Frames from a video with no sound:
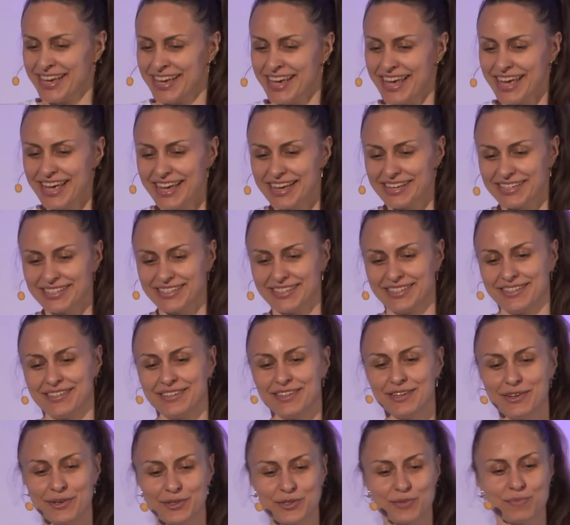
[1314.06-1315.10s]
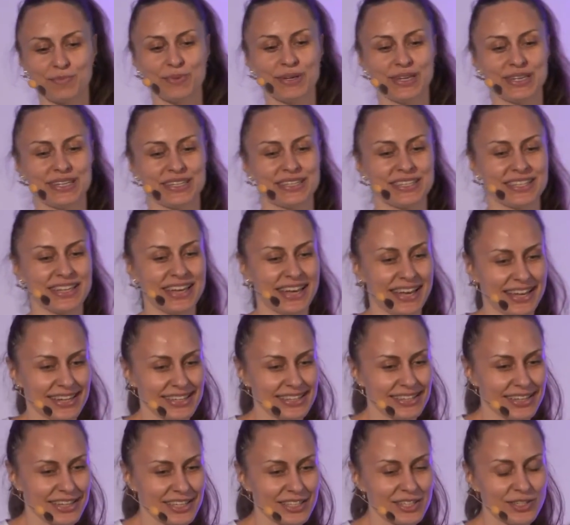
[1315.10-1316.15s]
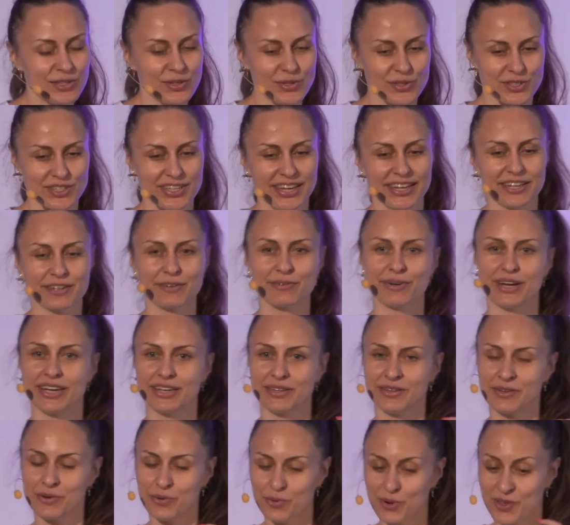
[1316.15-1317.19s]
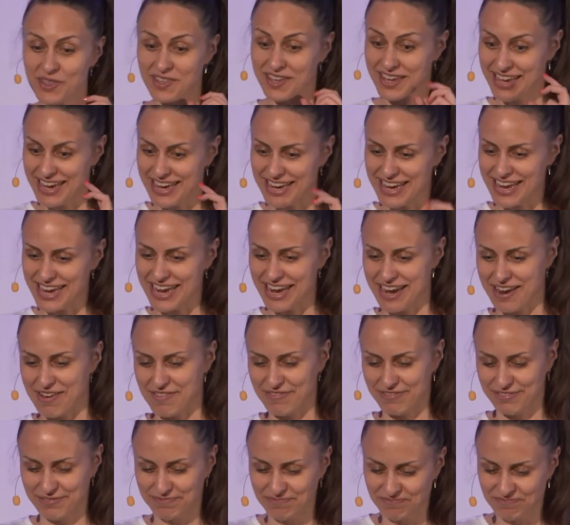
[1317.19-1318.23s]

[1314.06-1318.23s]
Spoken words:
And those being said, let's use Dekorate with Knative.